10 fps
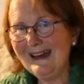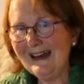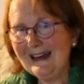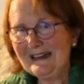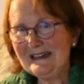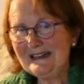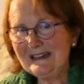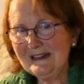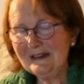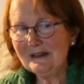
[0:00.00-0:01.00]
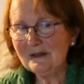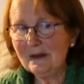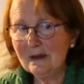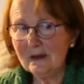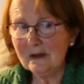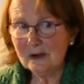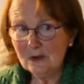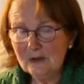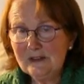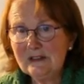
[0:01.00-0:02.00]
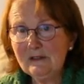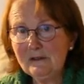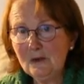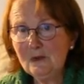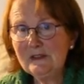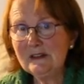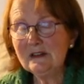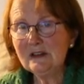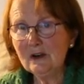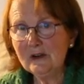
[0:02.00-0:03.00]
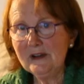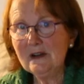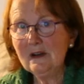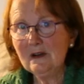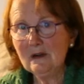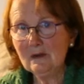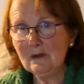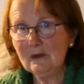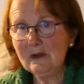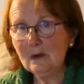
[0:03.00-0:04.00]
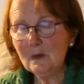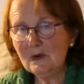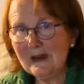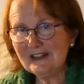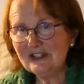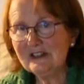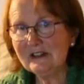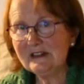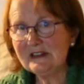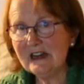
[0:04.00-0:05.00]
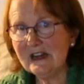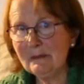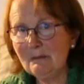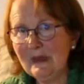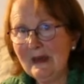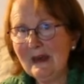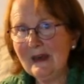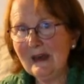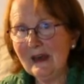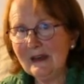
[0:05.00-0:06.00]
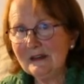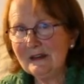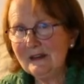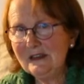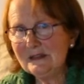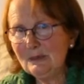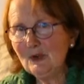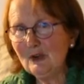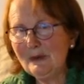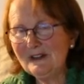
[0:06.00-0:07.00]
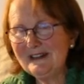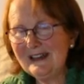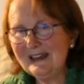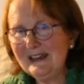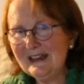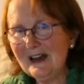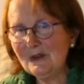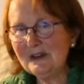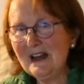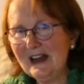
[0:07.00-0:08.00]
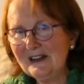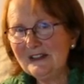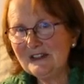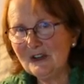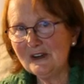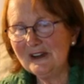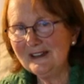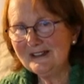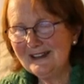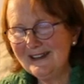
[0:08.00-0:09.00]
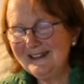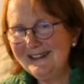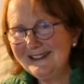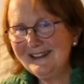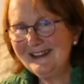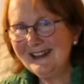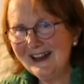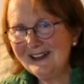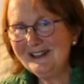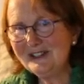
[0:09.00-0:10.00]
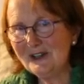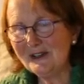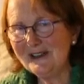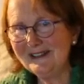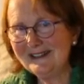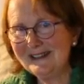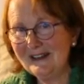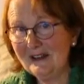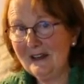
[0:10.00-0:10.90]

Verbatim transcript: and uh, goods, foods and oil, you know, were rationed at the time. And he spoke about taking out nylon stockings, ladies' nylon stockings,